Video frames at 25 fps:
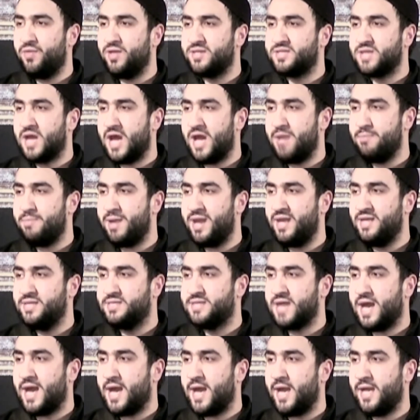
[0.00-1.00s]
that I may
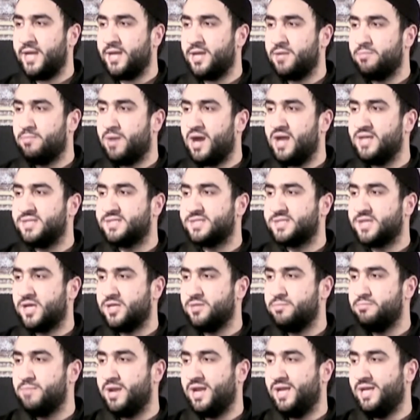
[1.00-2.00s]
die and my
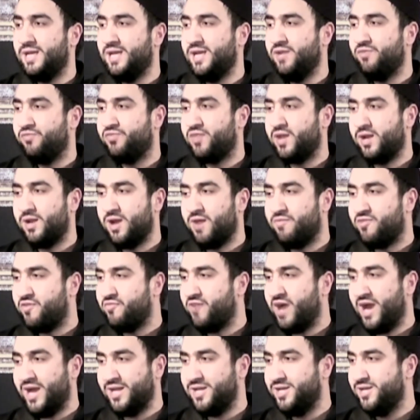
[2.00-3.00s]
son may leave the love
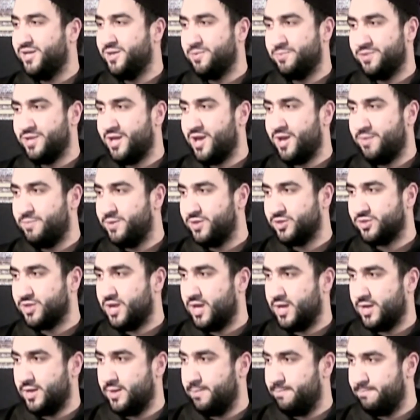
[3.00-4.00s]
of Ali ibn Abi
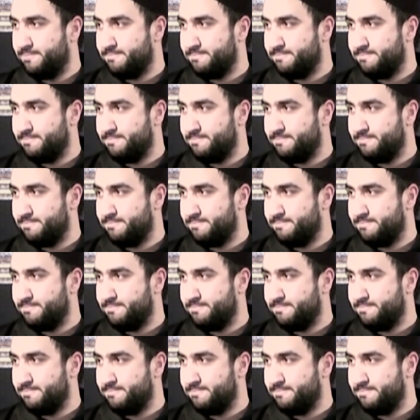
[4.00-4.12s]
Talib.